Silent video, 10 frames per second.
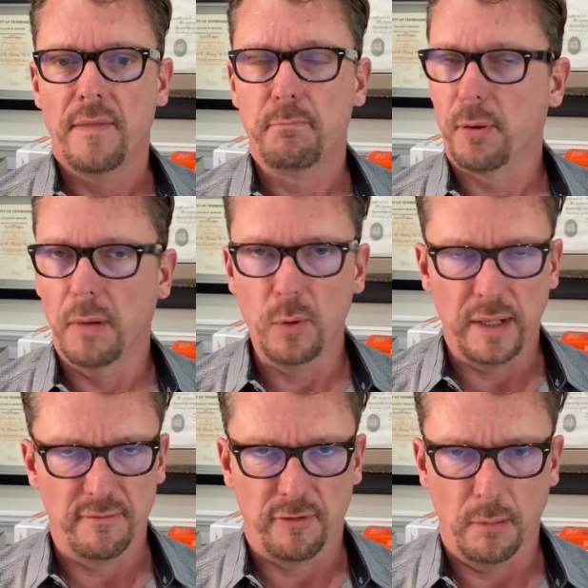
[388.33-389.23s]
promote
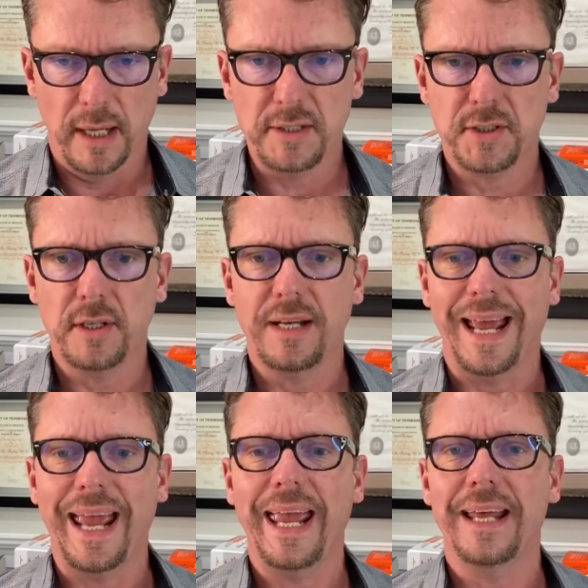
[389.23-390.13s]
inflammation,
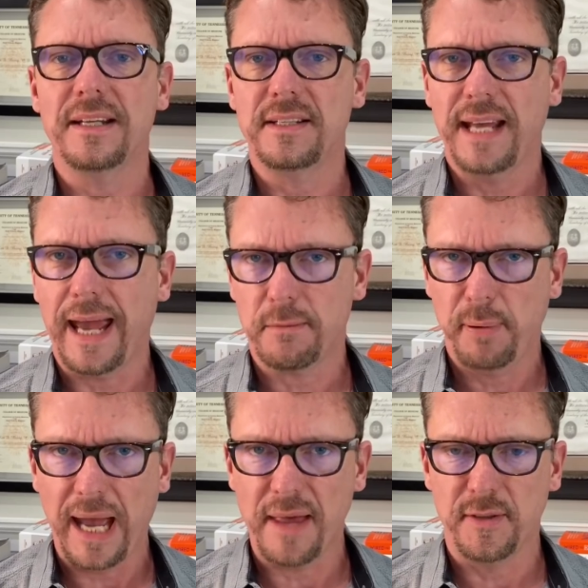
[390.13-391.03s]
and attack
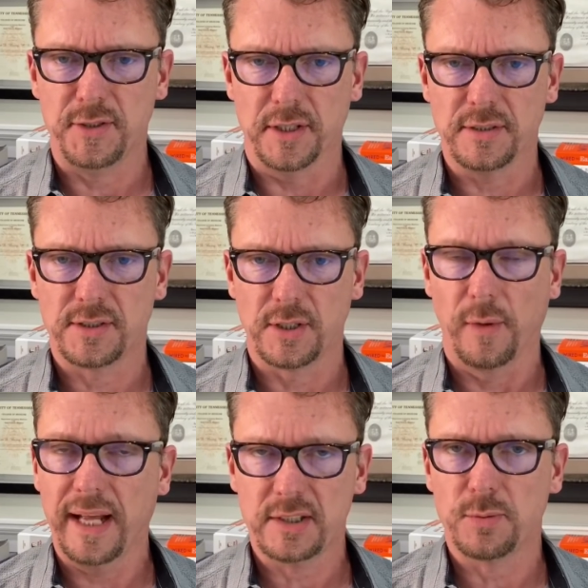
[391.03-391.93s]
pathogens. So
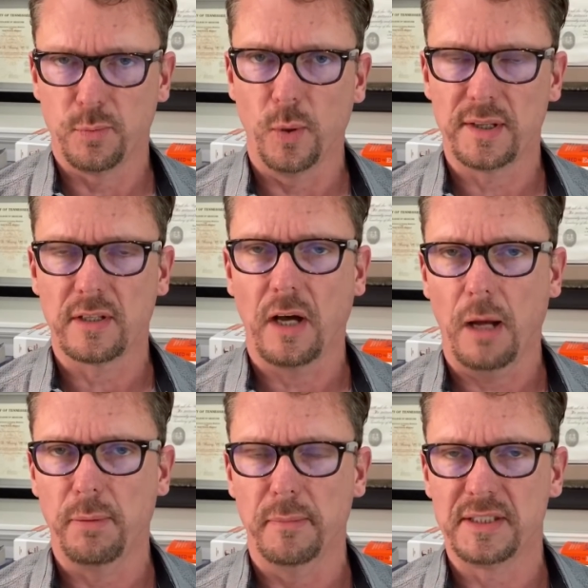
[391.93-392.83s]
that's what the
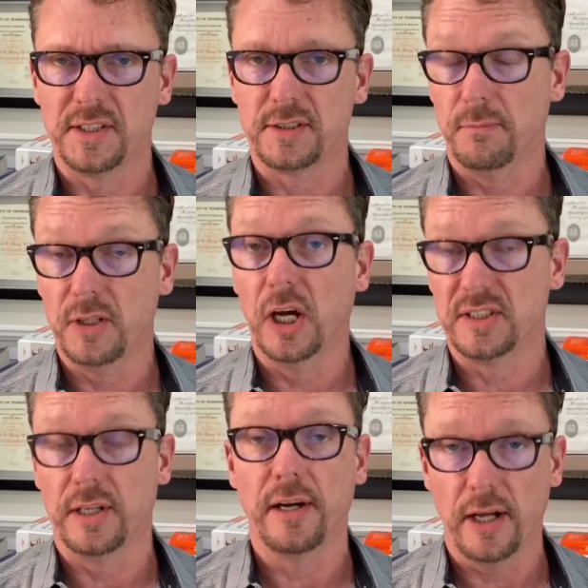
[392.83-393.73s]
complement system does
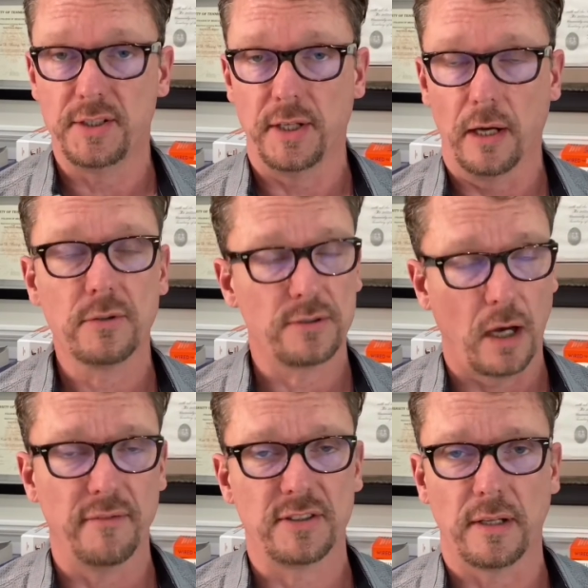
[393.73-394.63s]
in a nutshell. It's
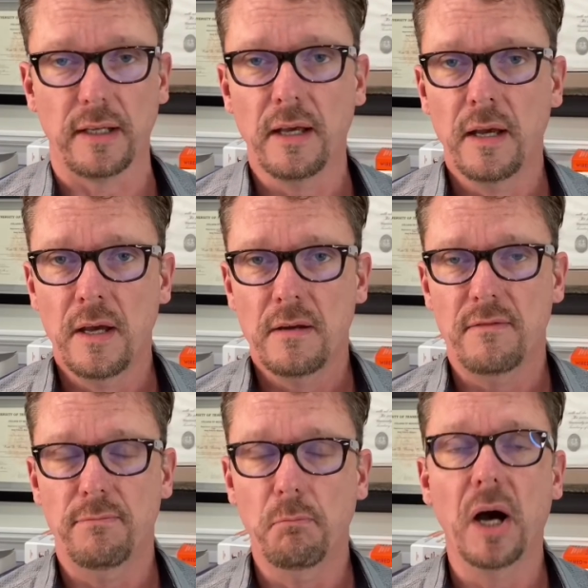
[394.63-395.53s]
obviously
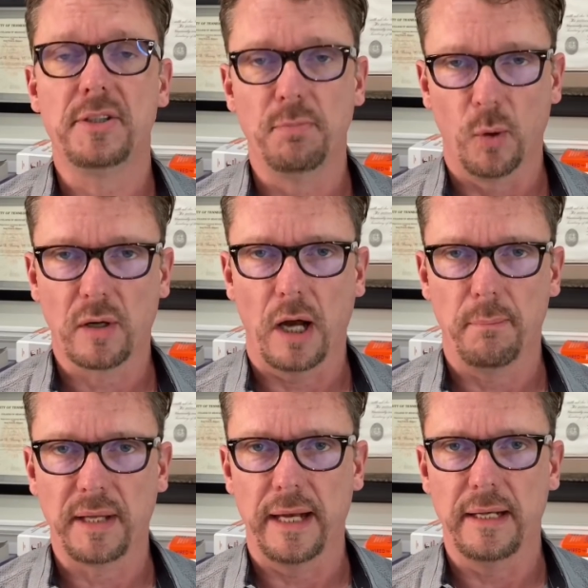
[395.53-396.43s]
much more
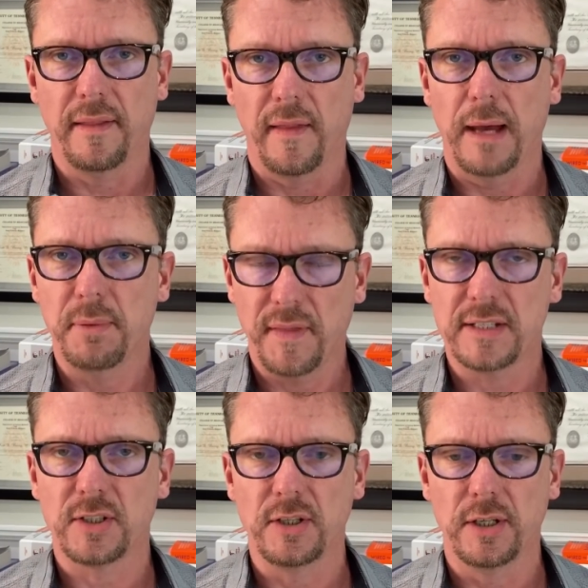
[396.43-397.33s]
complicated than that, but
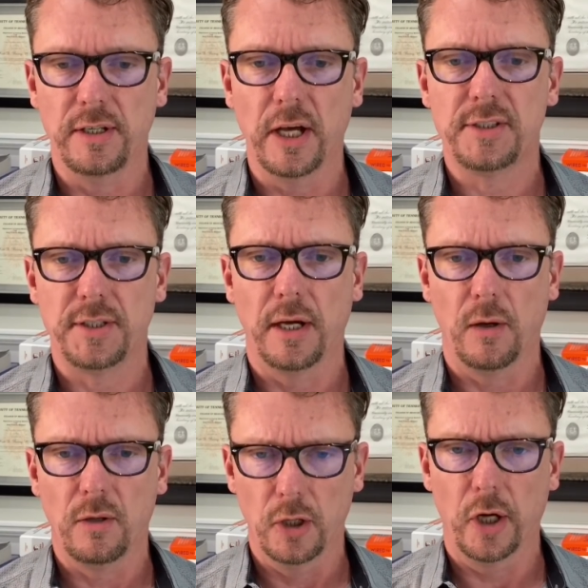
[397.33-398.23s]
that's a good
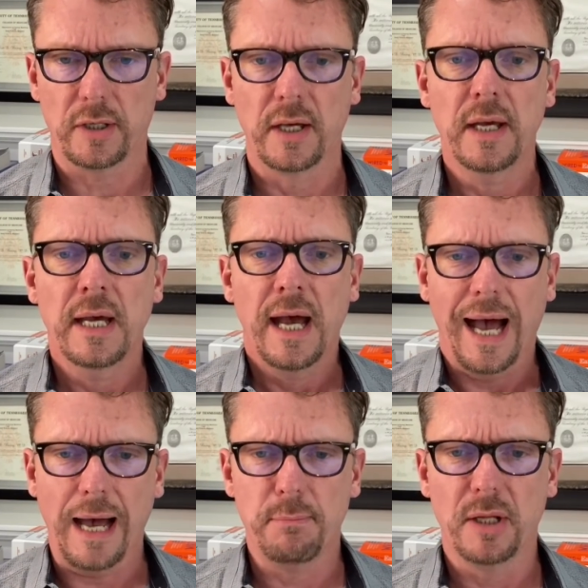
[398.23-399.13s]
nutshell look.
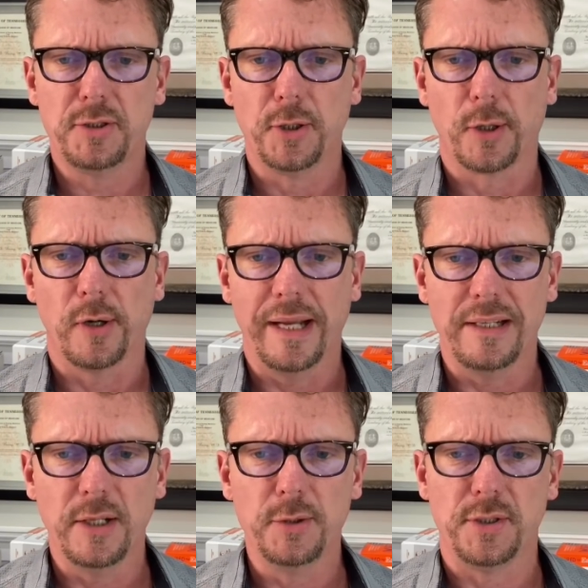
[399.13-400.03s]
High blood sugar
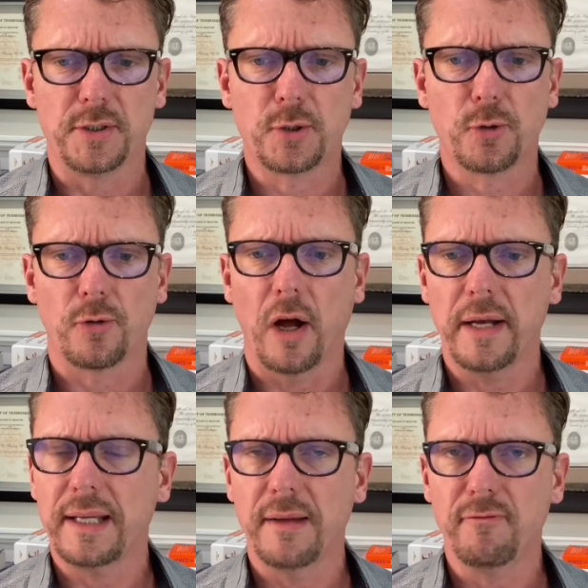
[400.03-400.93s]
induces
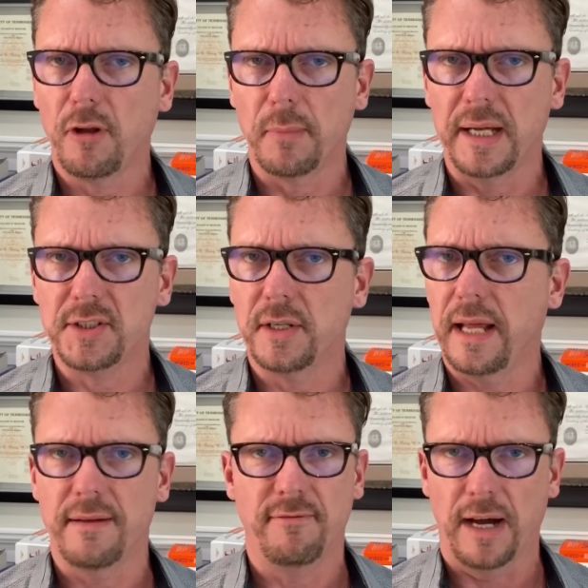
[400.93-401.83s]
chronic inflammation
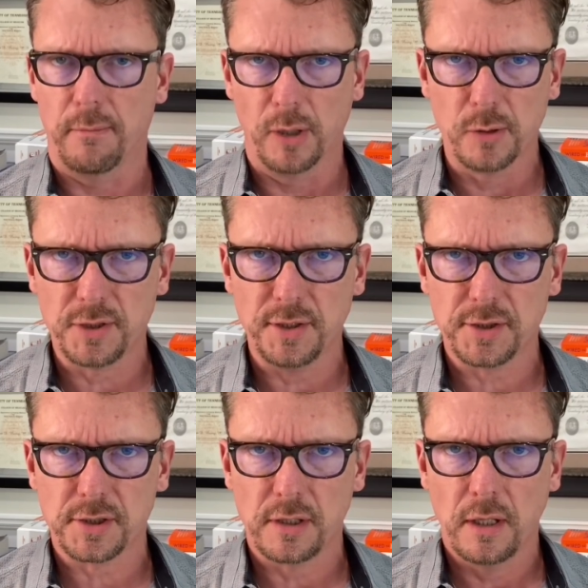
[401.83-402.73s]
and fibrosis,